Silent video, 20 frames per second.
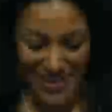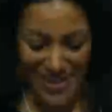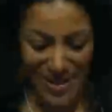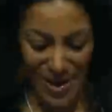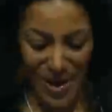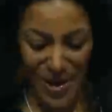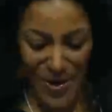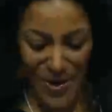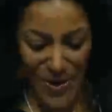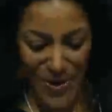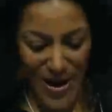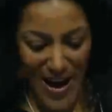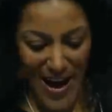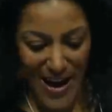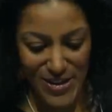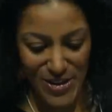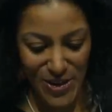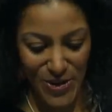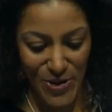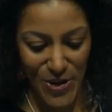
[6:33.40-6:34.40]
so
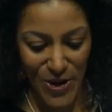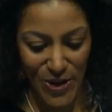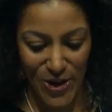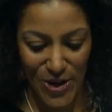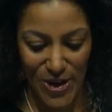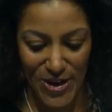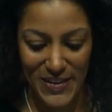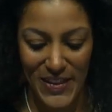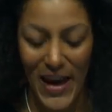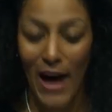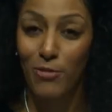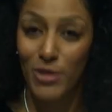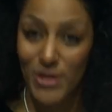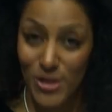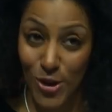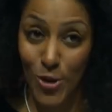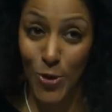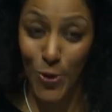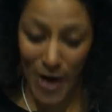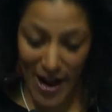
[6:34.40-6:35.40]
as you heard, that
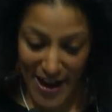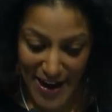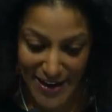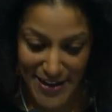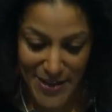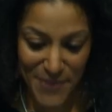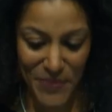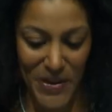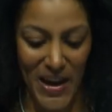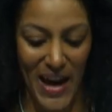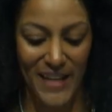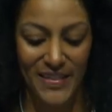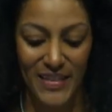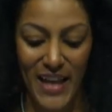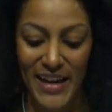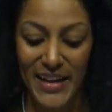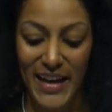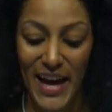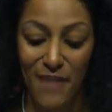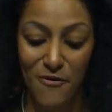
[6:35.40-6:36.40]
was Lorraine, and
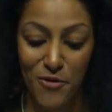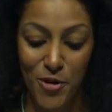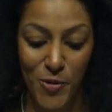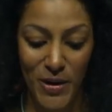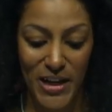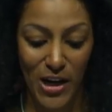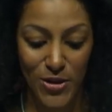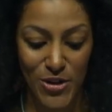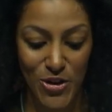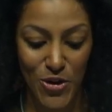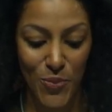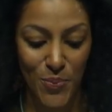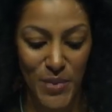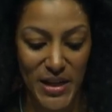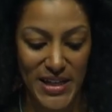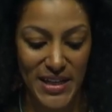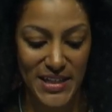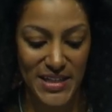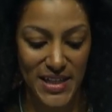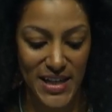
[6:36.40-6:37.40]
like everyone else you're
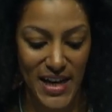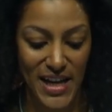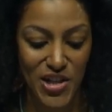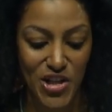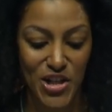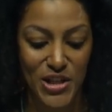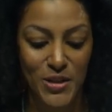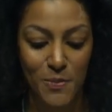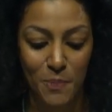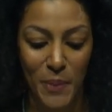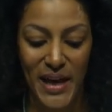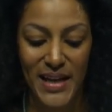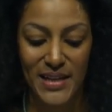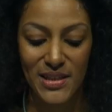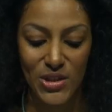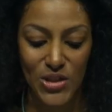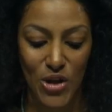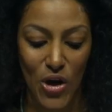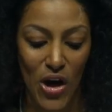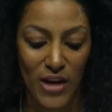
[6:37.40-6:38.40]
meeting today, she's
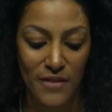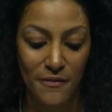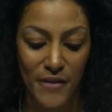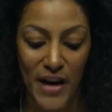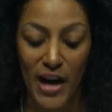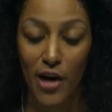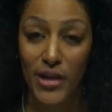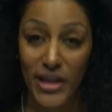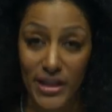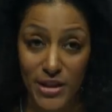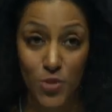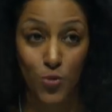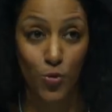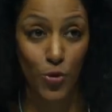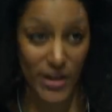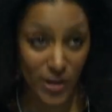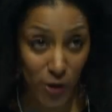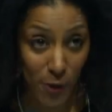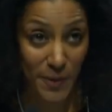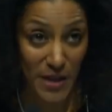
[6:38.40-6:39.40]
based on various
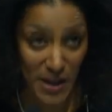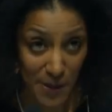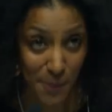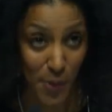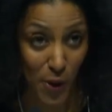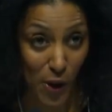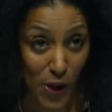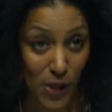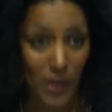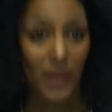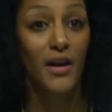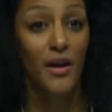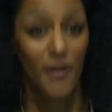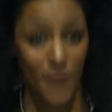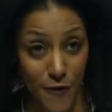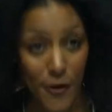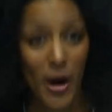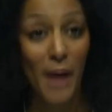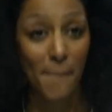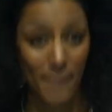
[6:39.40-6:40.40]
real people
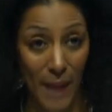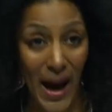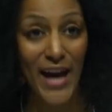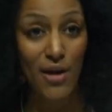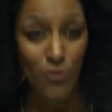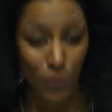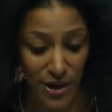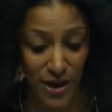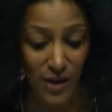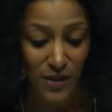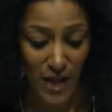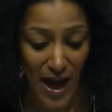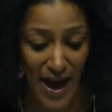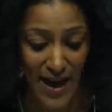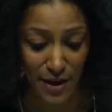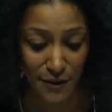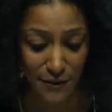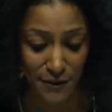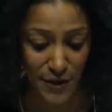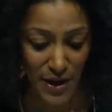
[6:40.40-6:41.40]
from my real
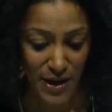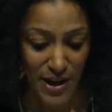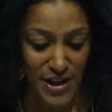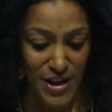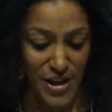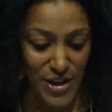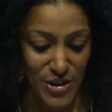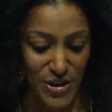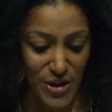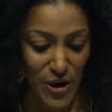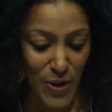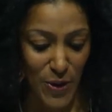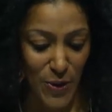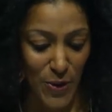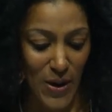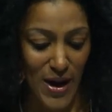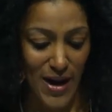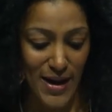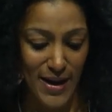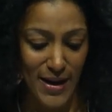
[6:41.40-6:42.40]
life.
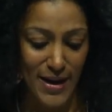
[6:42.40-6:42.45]
So